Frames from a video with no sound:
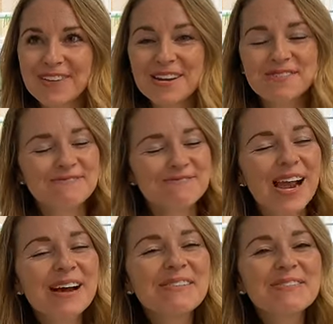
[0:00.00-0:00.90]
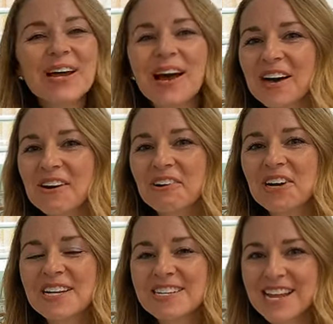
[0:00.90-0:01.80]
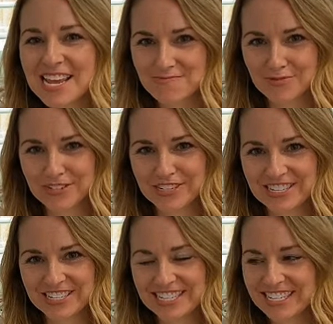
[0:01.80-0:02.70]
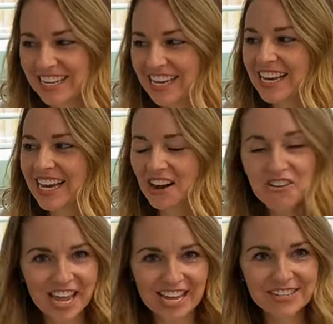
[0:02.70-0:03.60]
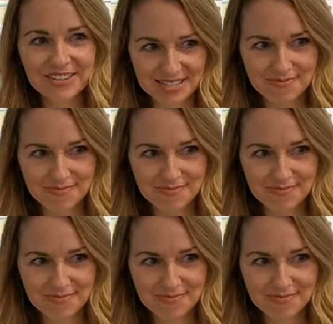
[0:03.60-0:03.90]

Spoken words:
around our neighborhood. Okay, so it's in my